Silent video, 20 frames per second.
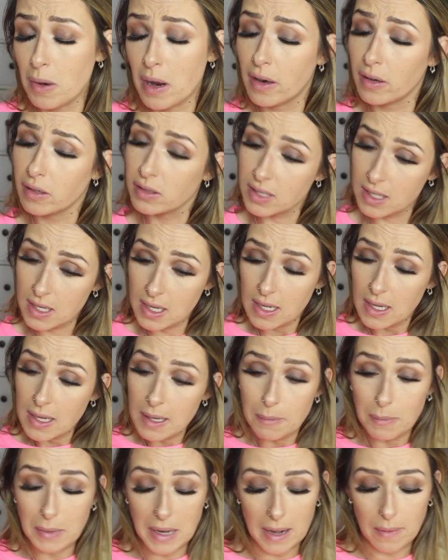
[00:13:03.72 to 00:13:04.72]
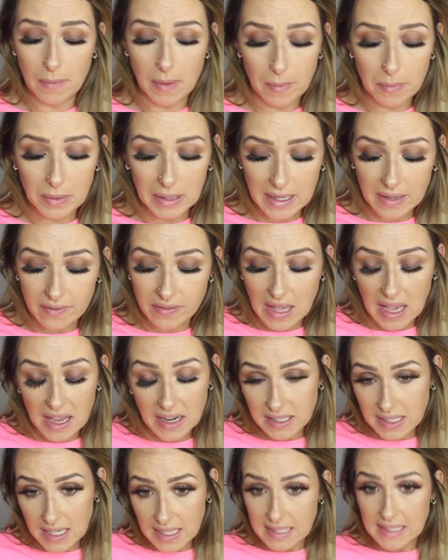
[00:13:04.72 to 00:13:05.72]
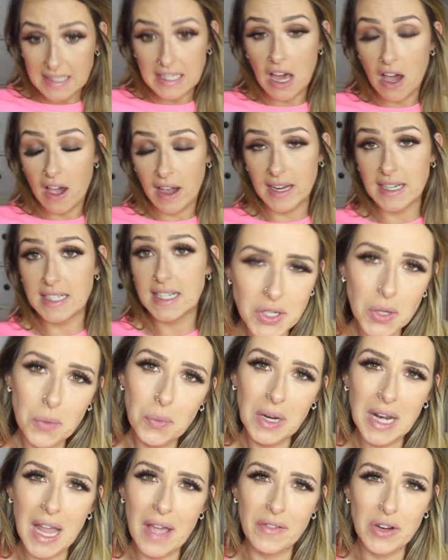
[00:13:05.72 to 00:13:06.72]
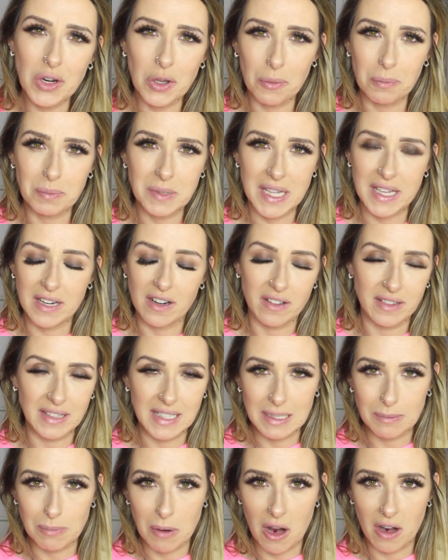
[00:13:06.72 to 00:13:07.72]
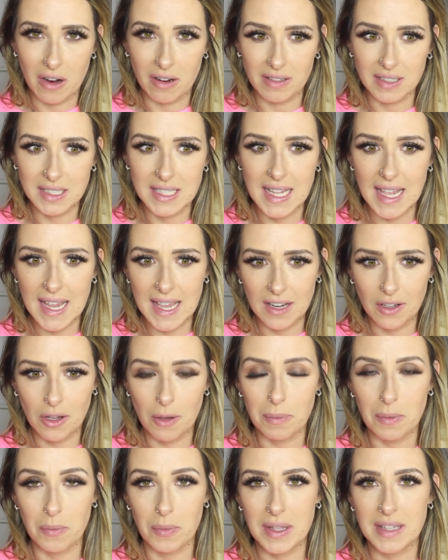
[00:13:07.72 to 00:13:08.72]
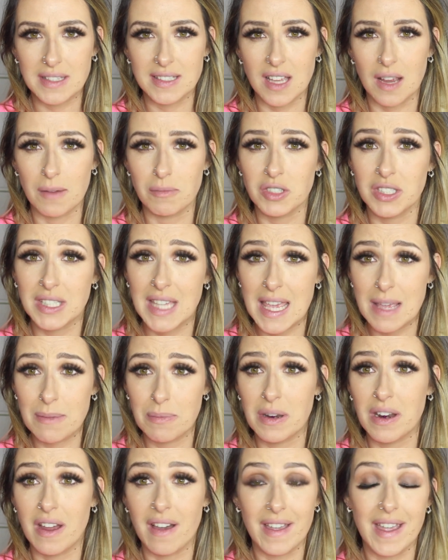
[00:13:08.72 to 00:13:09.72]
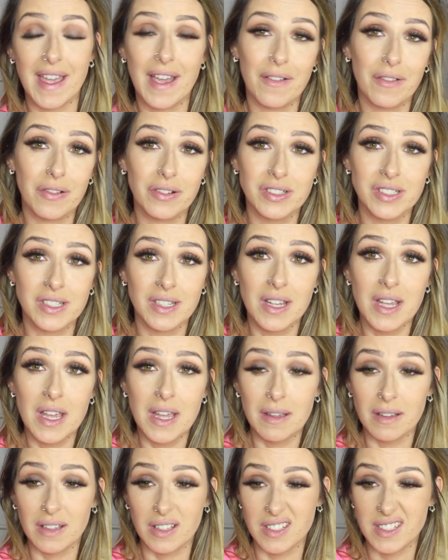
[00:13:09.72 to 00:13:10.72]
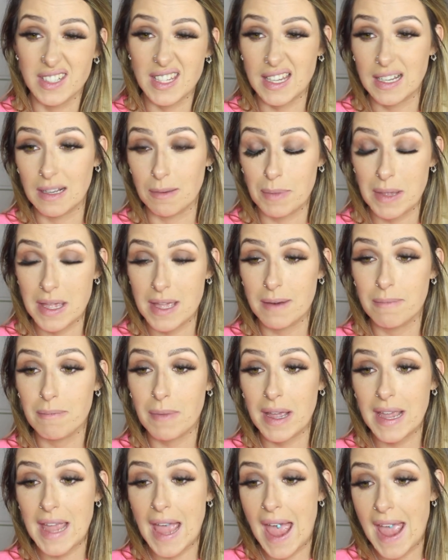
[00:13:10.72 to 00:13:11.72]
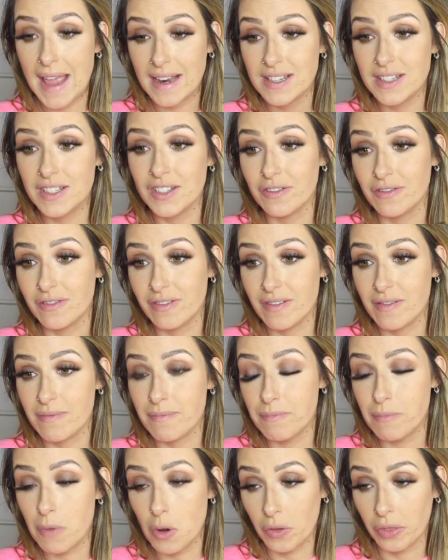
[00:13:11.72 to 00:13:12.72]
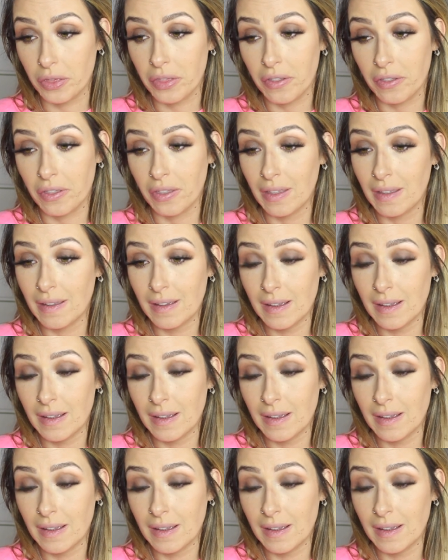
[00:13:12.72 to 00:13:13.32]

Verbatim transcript: product. But anyway, we'll leave that aside. So I will have an update on this product in a couple of weeks time. Just keep an eye out because it'll be in my end of month